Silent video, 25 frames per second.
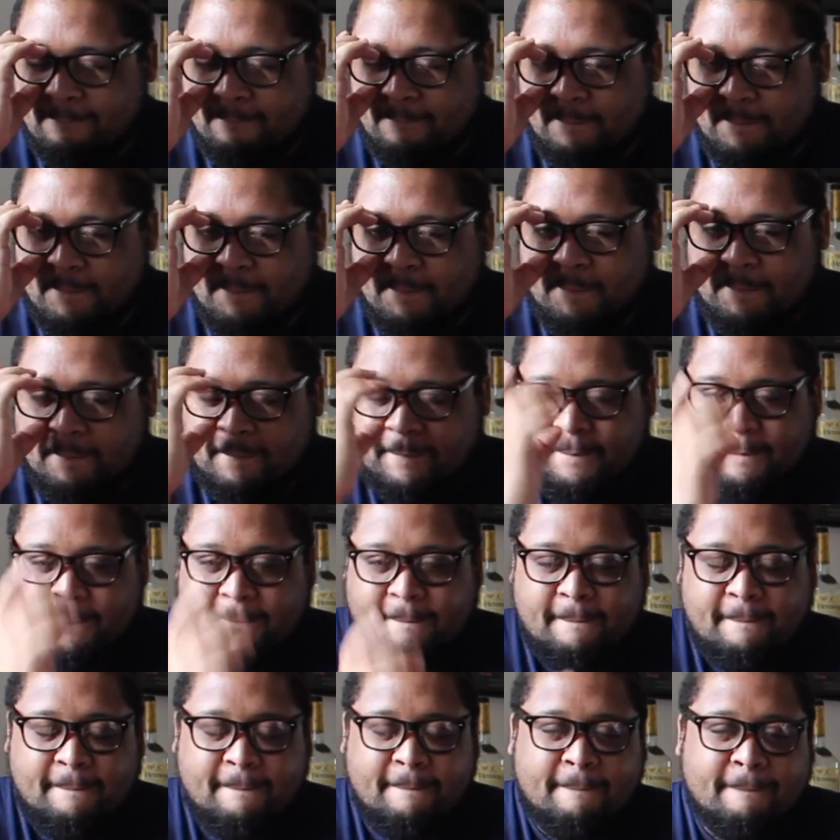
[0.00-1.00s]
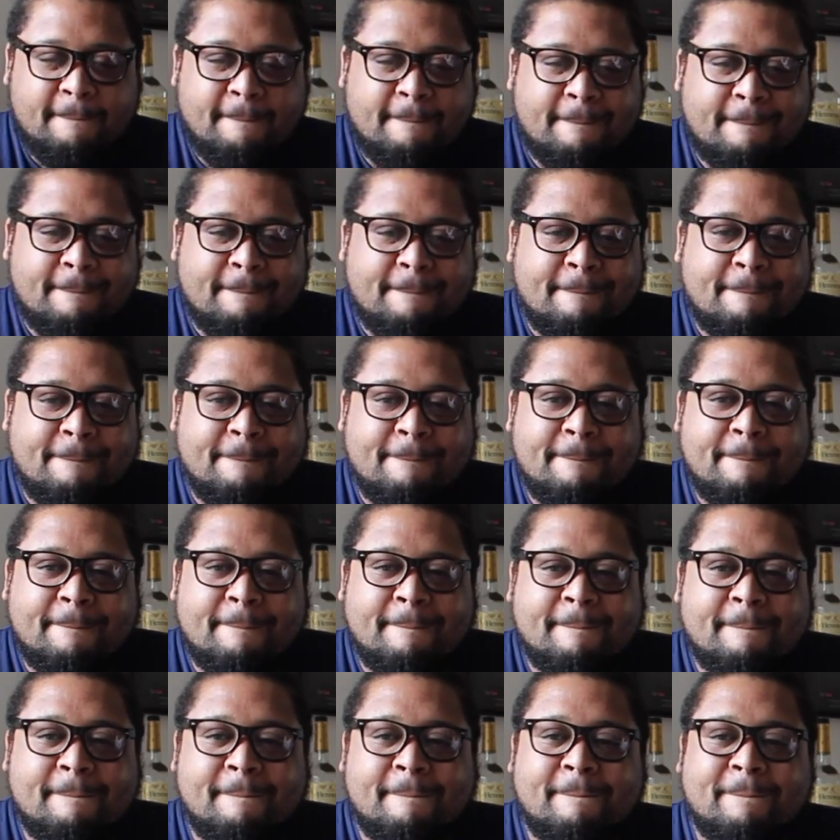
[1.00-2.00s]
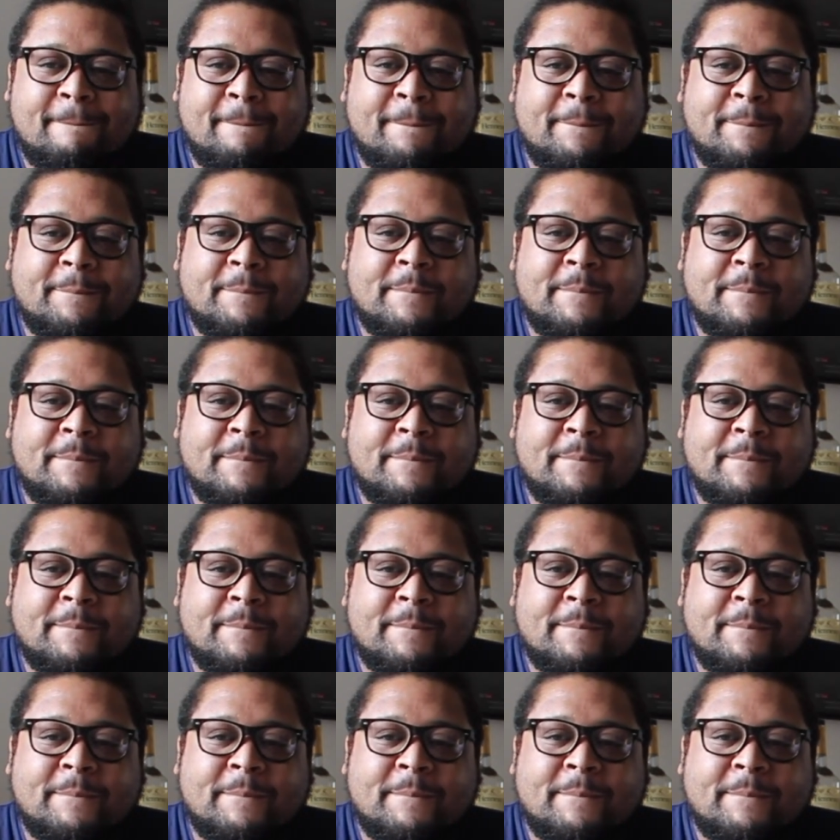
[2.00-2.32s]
[no speech]